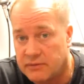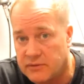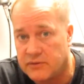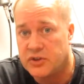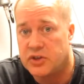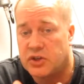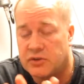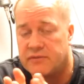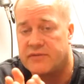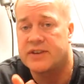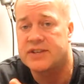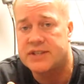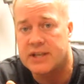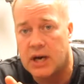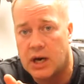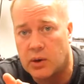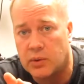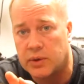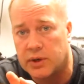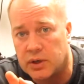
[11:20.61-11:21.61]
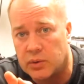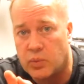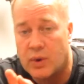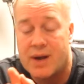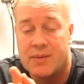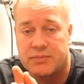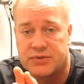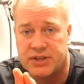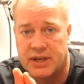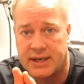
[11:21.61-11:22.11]
you can visit our
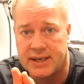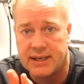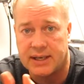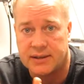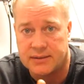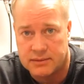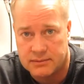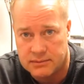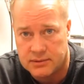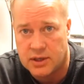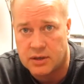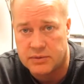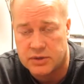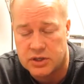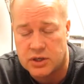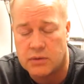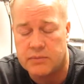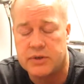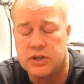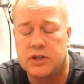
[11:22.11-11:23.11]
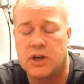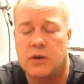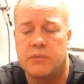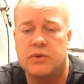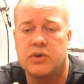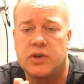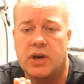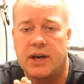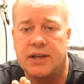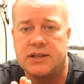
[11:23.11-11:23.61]
website at
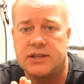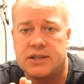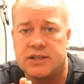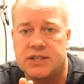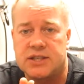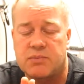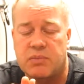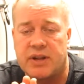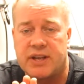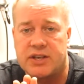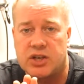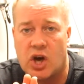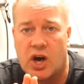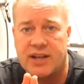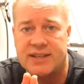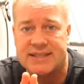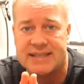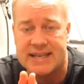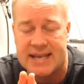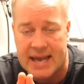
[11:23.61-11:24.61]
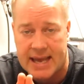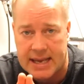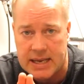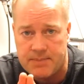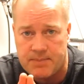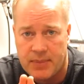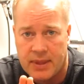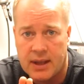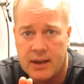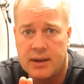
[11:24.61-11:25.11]

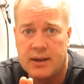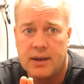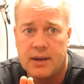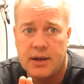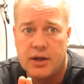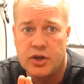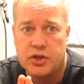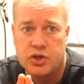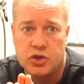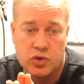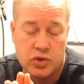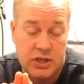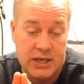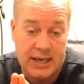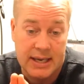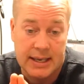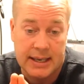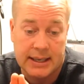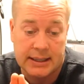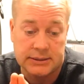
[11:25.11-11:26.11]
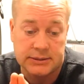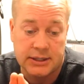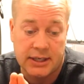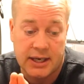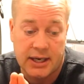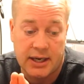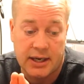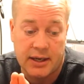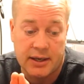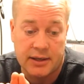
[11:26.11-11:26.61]
www.digisplint.ca. You can
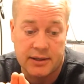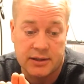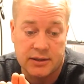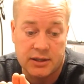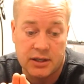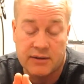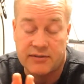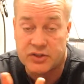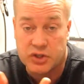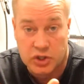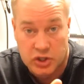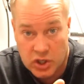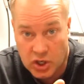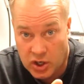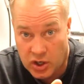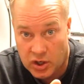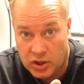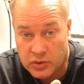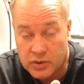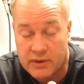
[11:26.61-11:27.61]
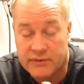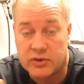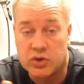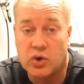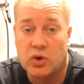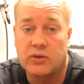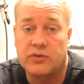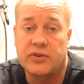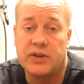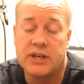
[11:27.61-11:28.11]
give us a call. We have a
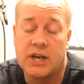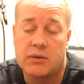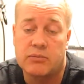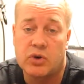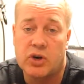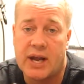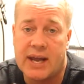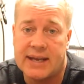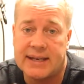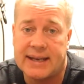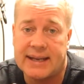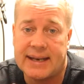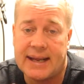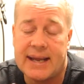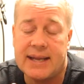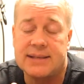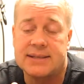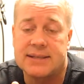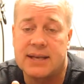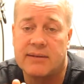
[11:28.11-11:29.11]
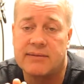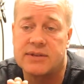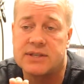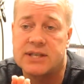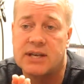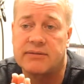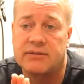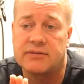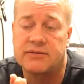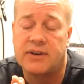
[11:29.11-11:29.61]
toll-free number,
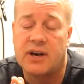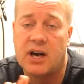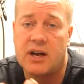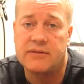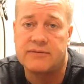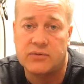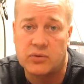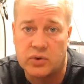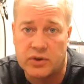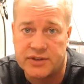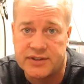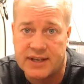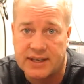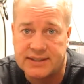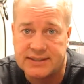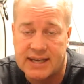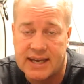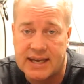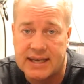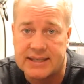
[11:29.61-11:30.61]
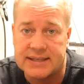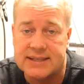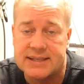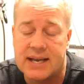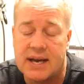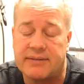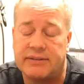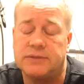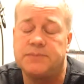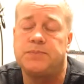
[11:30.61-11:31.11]

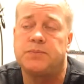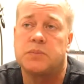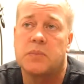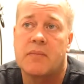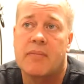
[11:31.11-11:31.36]
888-775-4687.